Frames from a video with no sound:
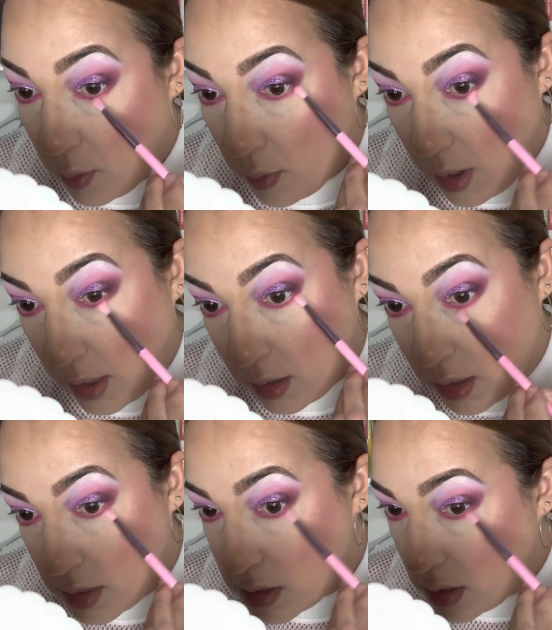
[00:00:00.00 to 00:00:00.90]
Like
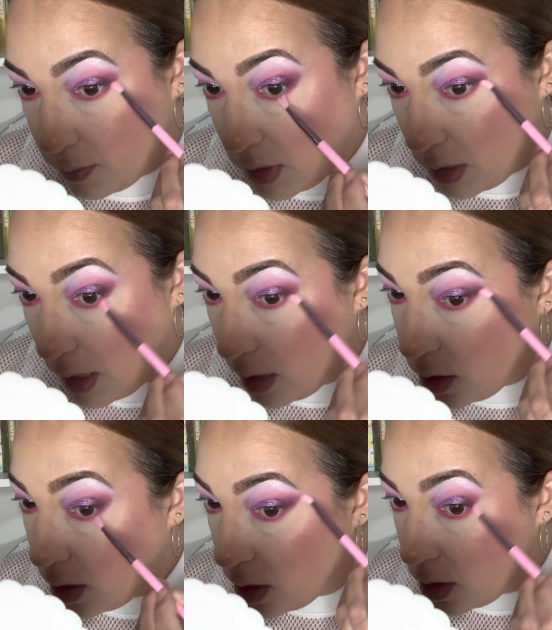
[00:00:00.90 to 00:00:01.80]
this, something like
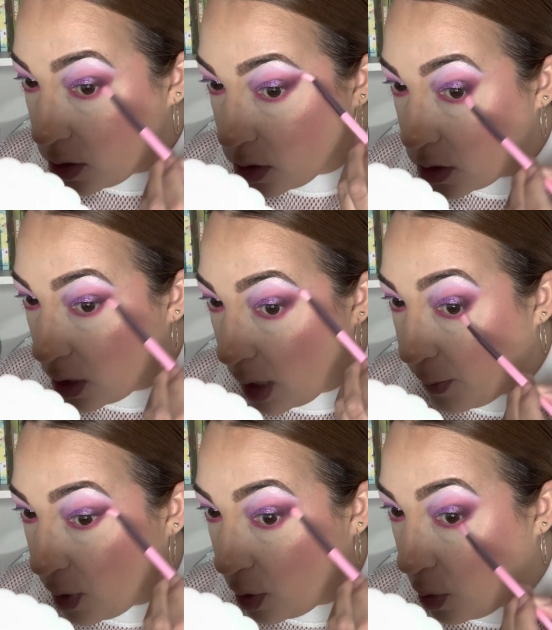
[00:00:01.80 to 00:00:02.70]
this. And I'm
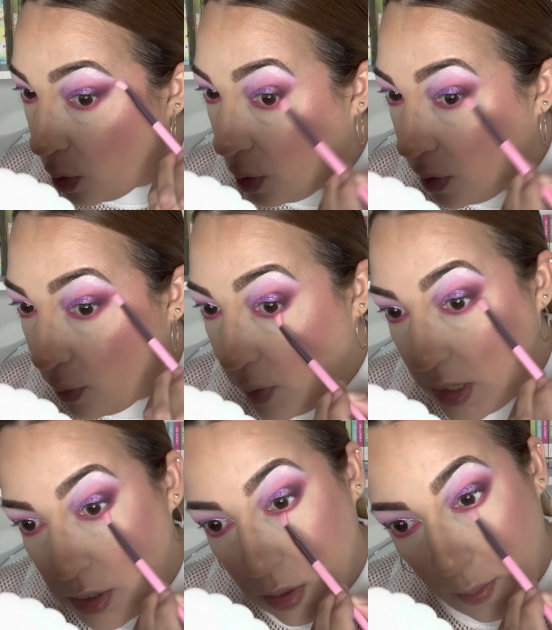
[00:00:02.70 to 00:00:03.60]
gonna go all the way
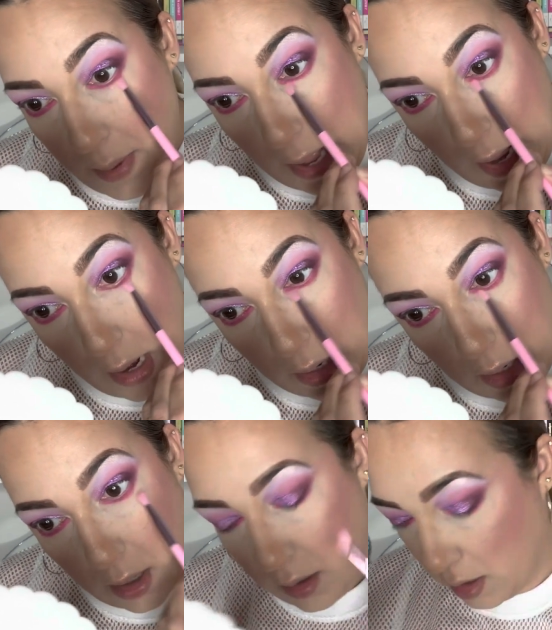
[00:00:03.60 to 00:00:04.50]
to the back
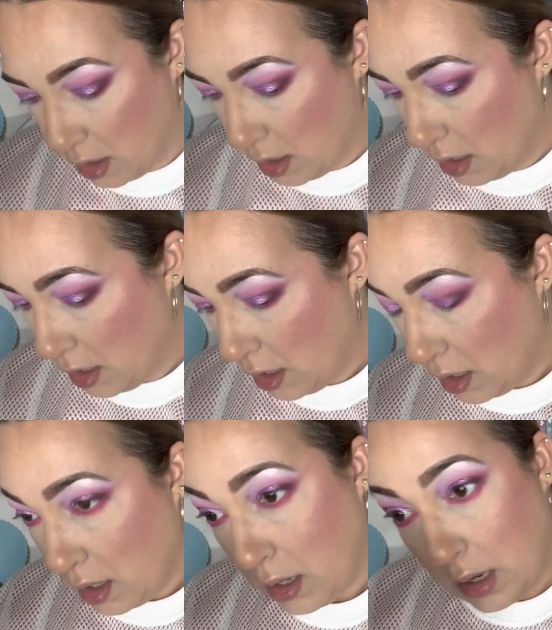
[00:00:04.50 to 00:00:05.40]

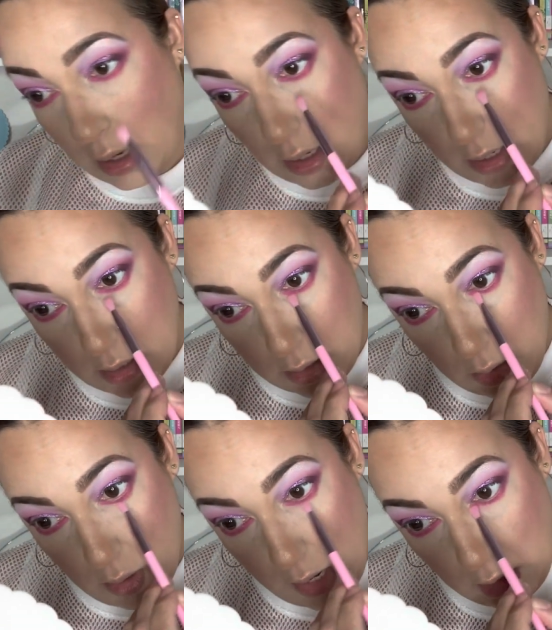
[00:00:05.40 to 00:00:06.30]
and let's
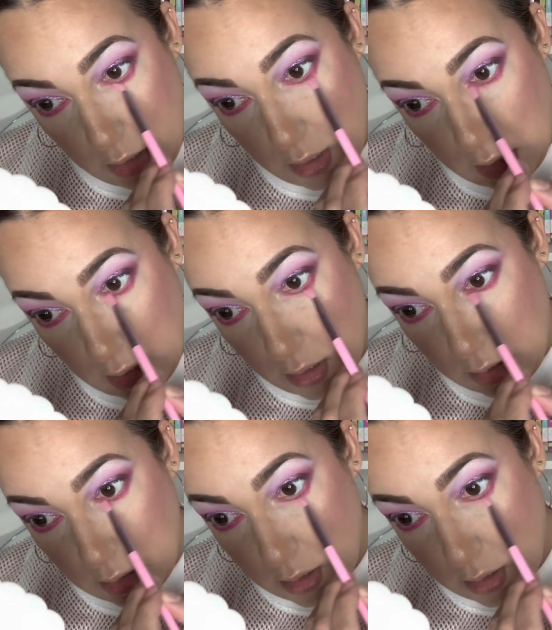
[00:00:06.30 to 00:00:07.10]
go like this.